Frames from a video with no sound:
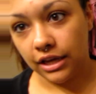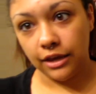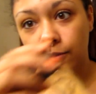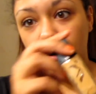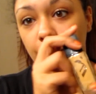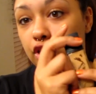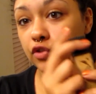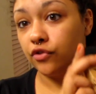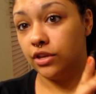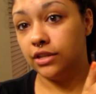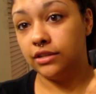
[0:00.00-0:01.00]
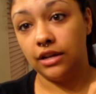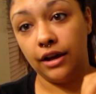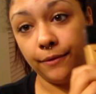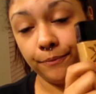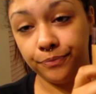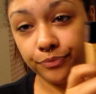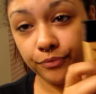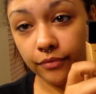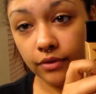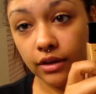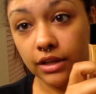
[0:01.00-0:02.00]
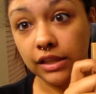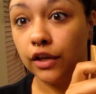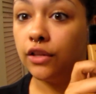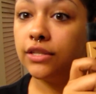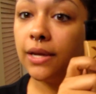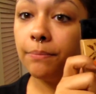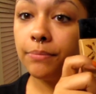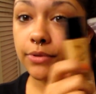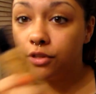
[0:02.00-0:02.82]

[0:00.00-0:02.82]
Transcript: that you want to use for this little tip.